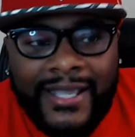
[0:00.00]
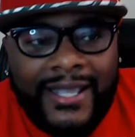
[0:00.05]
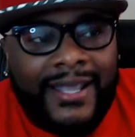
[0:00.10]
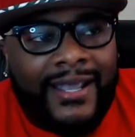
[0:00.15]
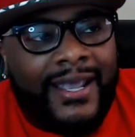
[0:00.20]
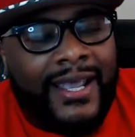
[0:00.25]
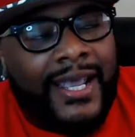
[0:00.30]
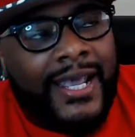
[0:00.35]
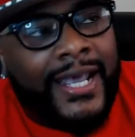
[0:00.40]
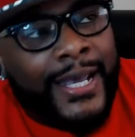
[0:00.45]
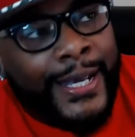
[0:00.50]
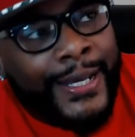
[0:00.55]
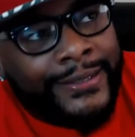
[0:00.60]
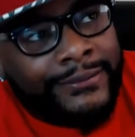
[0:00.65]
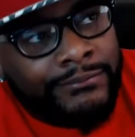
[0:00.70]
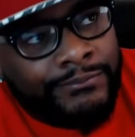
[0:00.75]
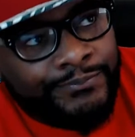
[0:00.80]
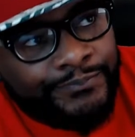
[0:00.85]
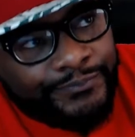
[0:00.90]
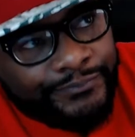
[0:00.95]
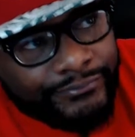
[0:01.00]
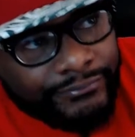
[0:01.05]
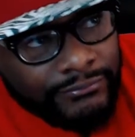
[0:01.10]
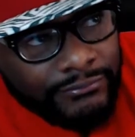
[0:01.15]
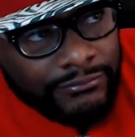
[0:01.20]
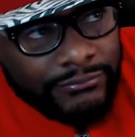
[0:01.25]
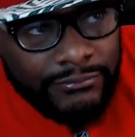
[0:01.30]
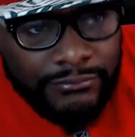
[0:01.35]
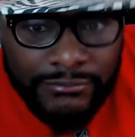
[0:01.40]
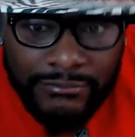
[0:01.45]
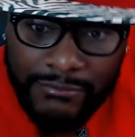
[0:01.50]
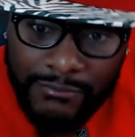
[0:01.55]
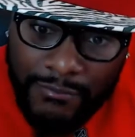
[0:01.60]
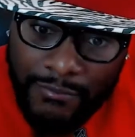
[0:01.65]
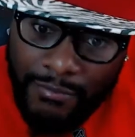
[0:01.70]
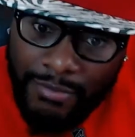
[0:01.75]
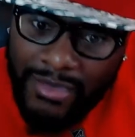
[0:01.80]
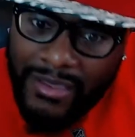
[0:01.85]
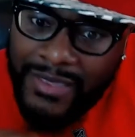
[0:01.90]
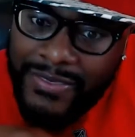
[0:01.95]
And
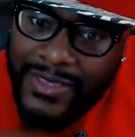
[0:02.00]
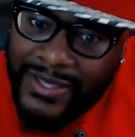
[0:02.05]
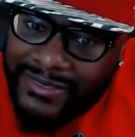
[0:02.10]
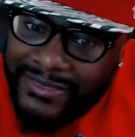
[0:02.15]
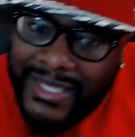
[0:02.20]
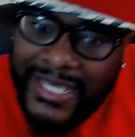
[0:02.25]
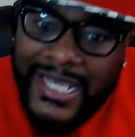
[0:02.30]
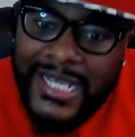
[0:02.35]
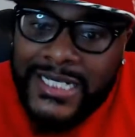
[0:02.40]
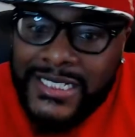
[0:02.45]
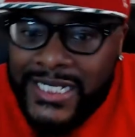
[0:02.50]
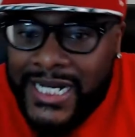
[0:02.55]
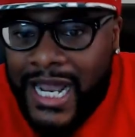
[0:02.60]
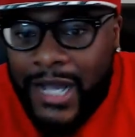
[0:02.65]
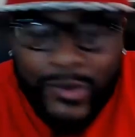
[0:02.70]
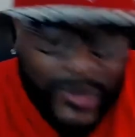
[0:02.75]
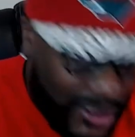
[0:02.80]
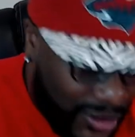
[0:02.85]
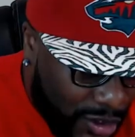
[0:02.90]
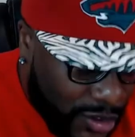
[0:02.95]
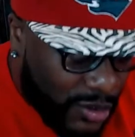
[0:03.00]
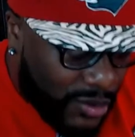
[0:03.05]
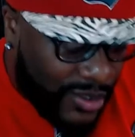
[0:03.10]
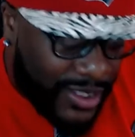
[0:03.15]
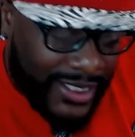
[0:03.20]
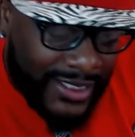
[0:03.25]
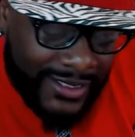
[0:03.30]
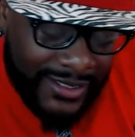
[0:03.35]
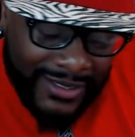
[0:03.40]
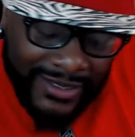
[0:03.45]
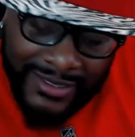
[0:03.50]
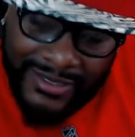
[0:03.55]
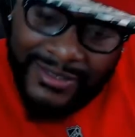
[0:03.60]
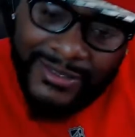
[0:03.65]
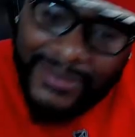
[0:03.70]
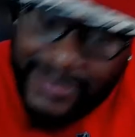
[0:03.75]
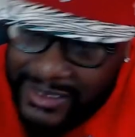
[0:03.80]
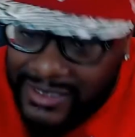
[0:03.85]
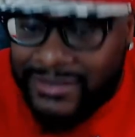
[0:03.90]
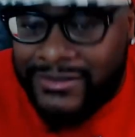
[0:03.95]
the things that I was doing
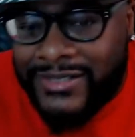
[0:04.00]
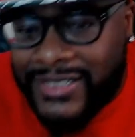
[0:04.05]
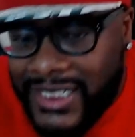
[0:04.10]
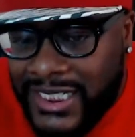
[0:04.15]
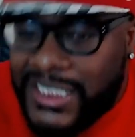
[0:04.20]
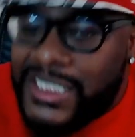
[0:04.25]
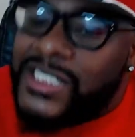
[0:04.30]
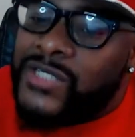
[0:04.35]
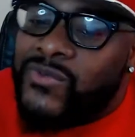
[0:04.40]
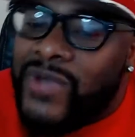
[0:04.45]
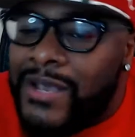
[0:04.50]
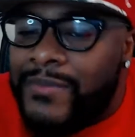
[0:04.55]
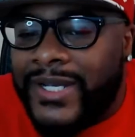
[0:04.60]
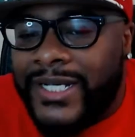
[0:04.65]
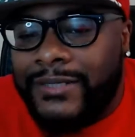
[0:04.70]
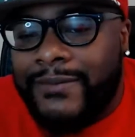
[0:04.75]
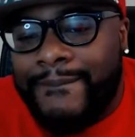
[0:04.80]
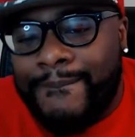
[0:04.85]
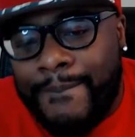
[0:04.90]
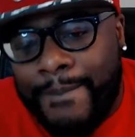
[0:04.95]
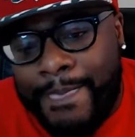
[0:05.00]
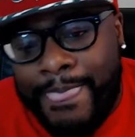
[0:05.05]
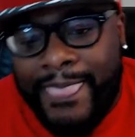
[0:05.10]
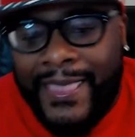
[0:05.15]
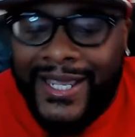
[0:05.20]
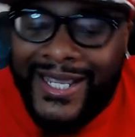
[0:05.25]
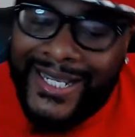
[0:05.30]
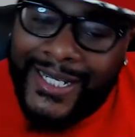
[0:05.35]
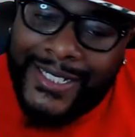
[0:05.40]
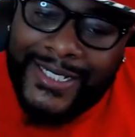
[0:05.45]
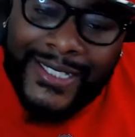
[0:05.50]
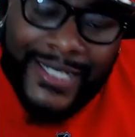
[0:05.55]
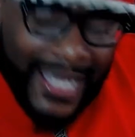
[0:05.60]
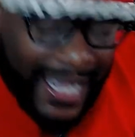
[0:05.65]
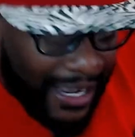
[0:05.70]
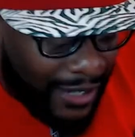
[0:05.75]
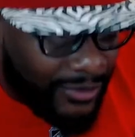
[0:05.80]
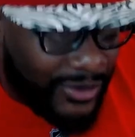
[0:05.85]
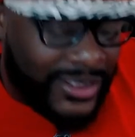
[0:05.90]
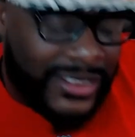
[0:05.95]
to these women, and I
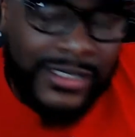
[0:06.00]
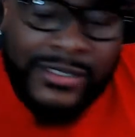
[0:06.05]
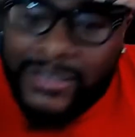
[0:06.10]
was,